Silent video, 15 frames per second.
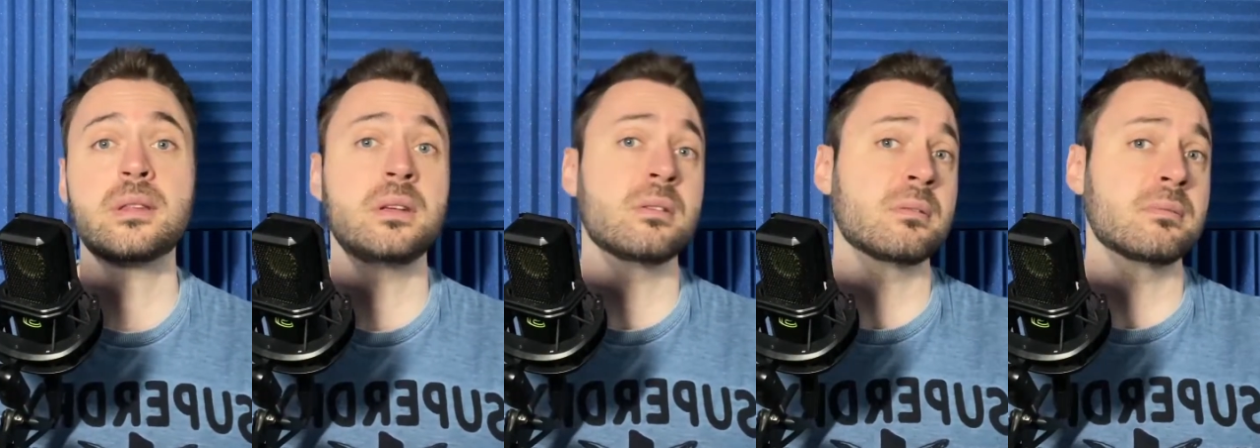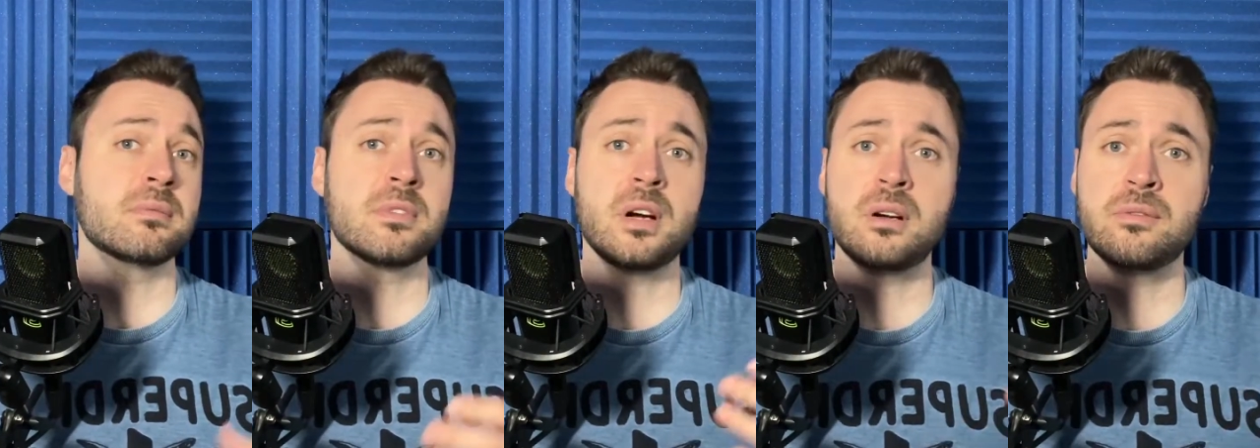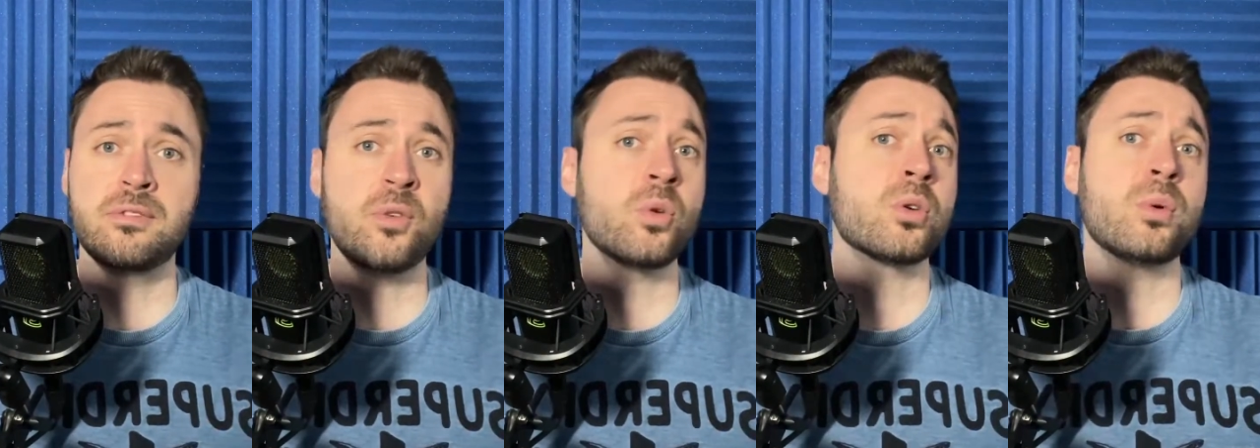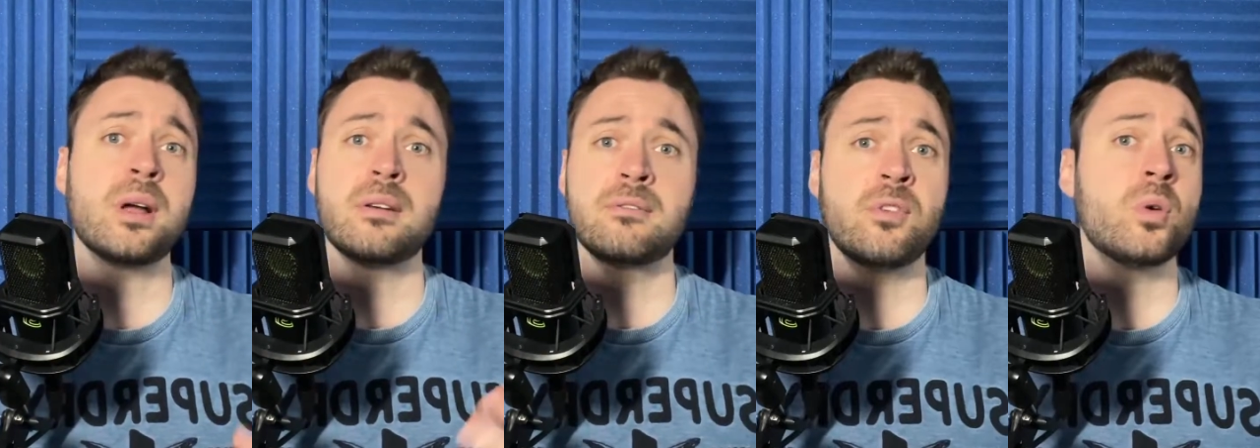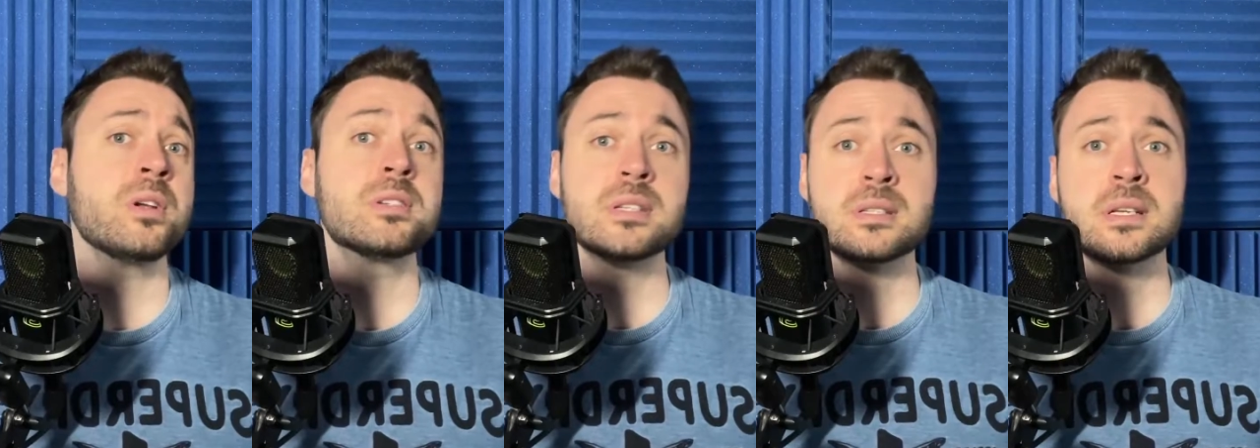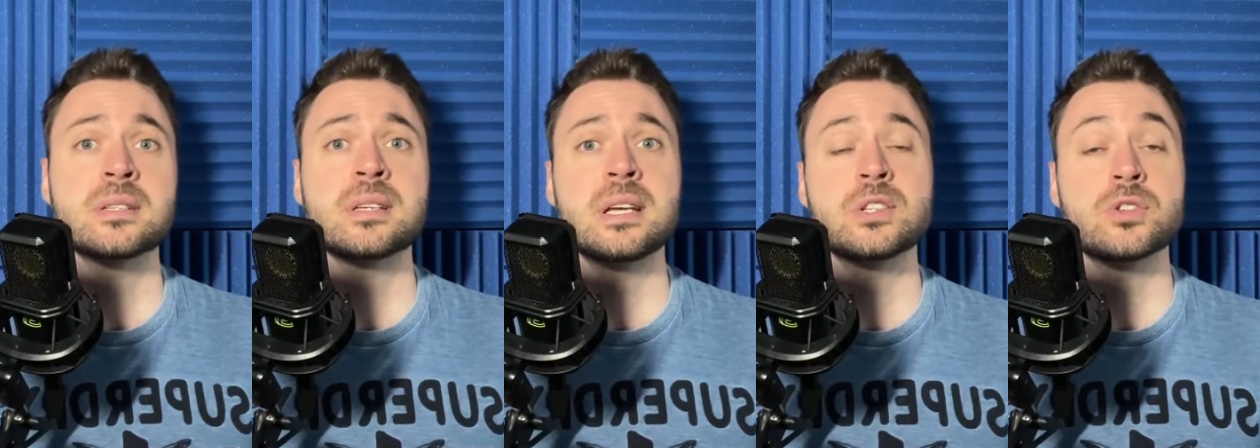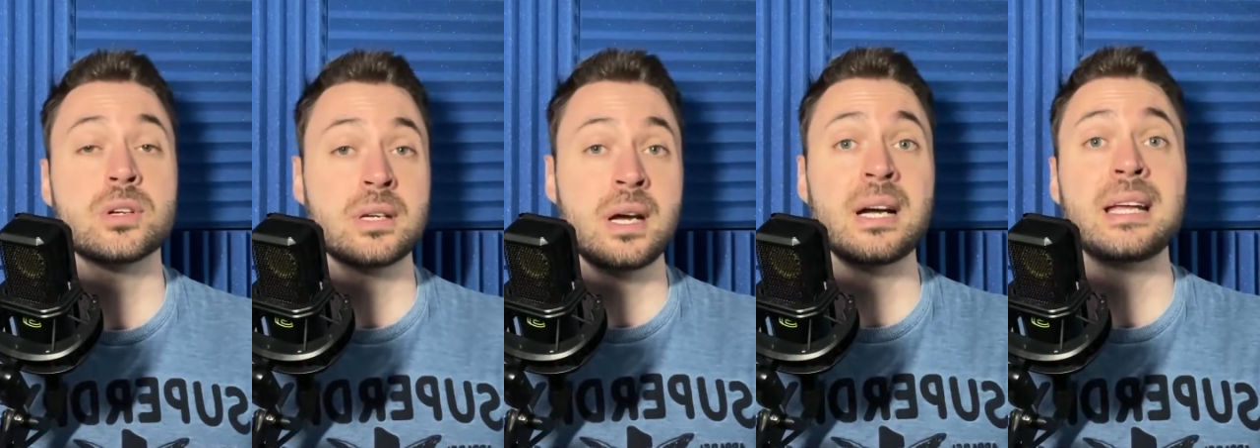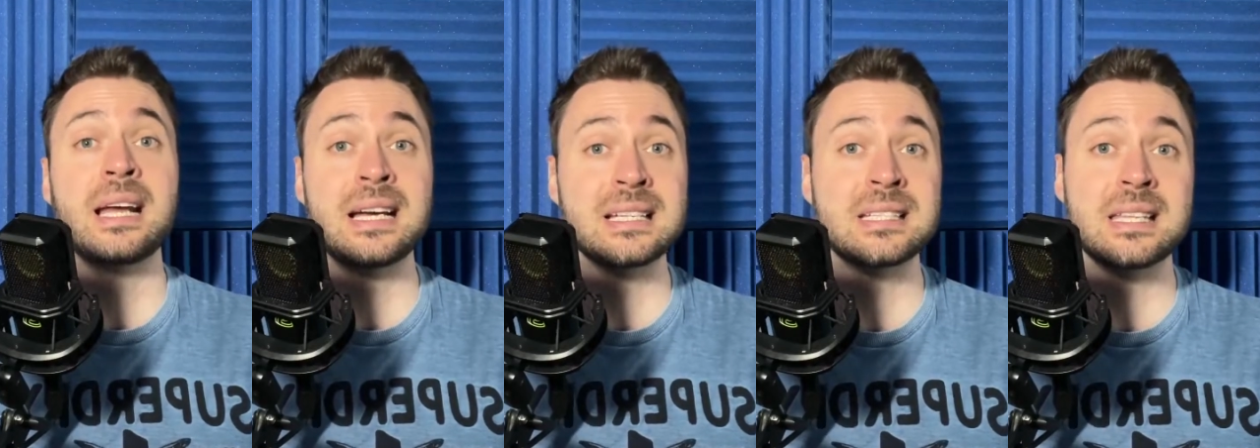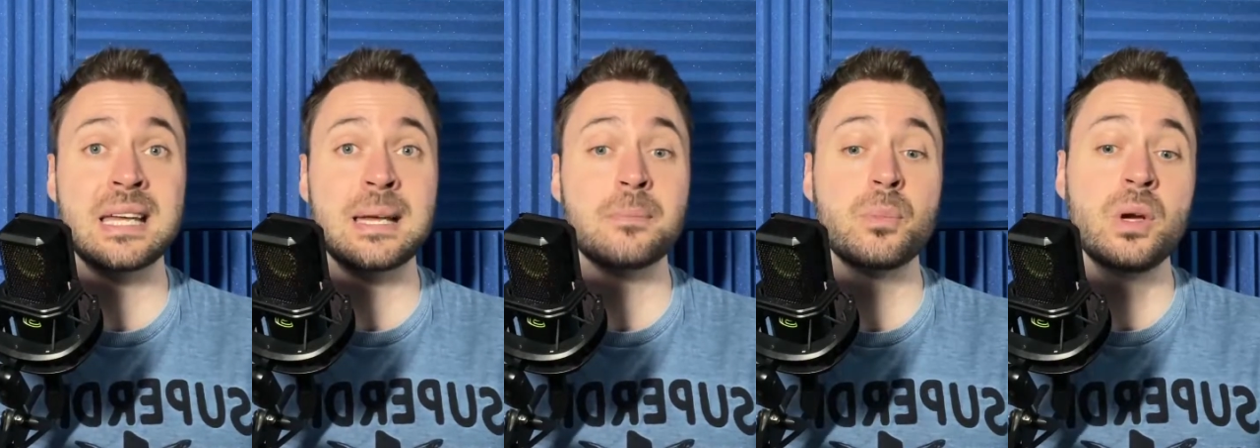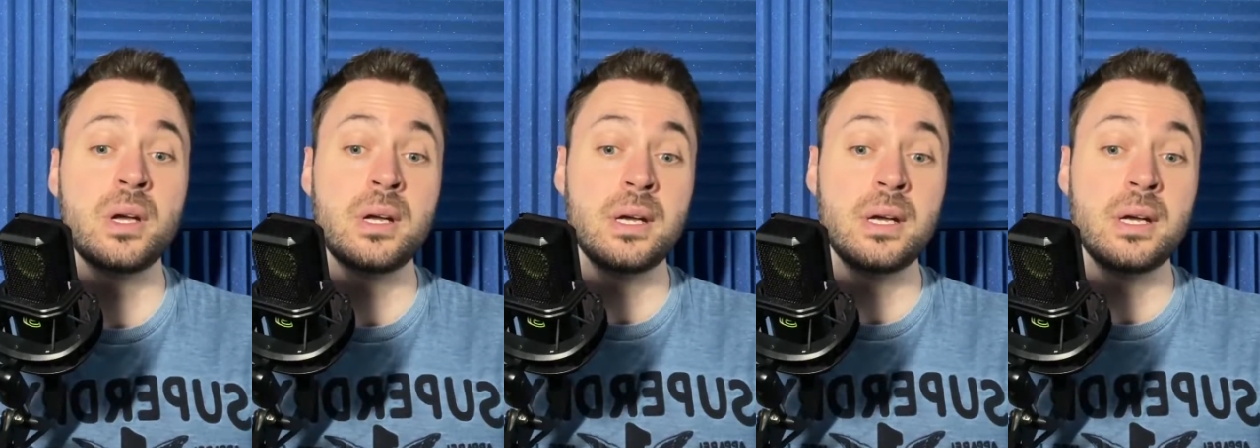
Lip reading: Voquent, Voices, etc., and I ask them,